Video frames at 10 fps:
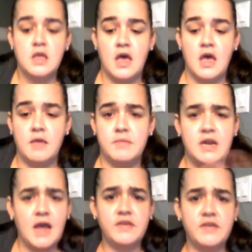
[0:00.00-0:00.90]

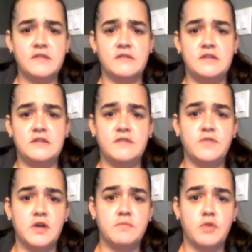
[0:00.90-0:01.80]
And obviously,
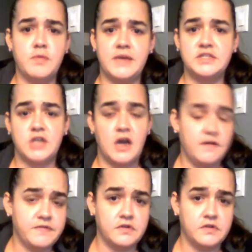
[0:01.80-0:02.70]
different probation
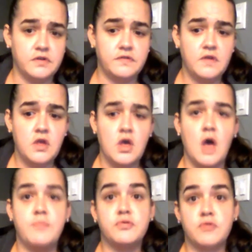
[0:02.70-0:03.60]
officers
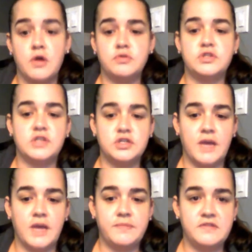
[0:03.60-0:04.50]
approach their
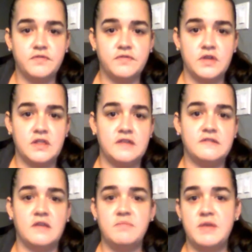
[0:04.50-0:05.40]
jobs differently.
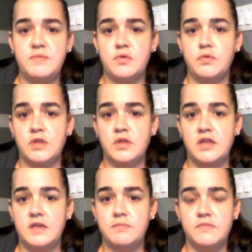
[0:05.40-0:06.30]
Some
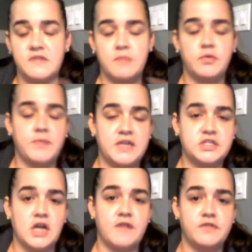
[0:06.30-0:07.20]

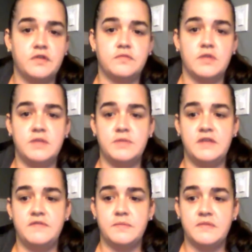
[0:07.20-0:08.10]
probation officers really
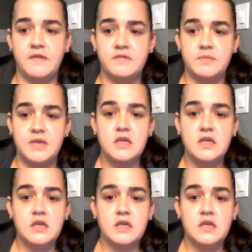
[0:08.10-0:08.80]
believe themselves to be